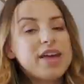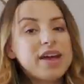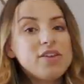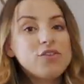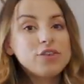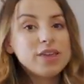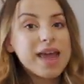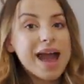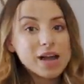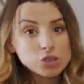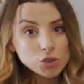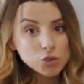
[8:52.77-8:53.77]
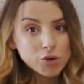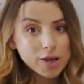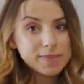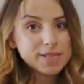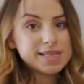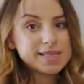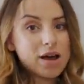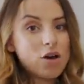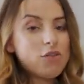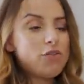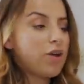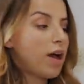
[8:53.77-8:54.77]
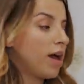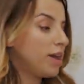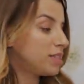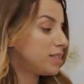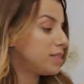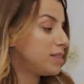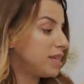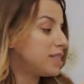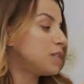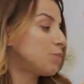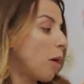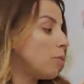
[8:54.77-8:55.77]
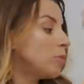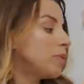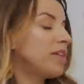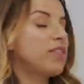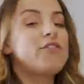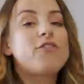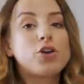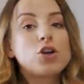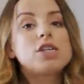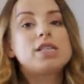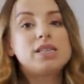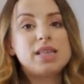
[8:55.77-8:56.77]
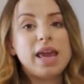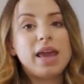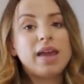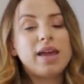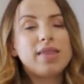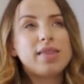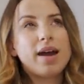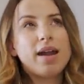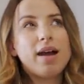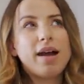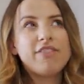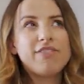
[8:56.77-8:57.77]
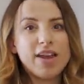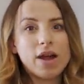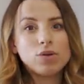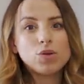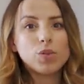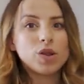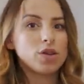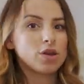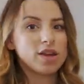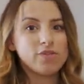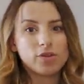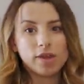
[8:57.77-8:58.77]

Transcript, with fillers: Then for the actual crib itself, it's, this is probably the first thing that I found when looking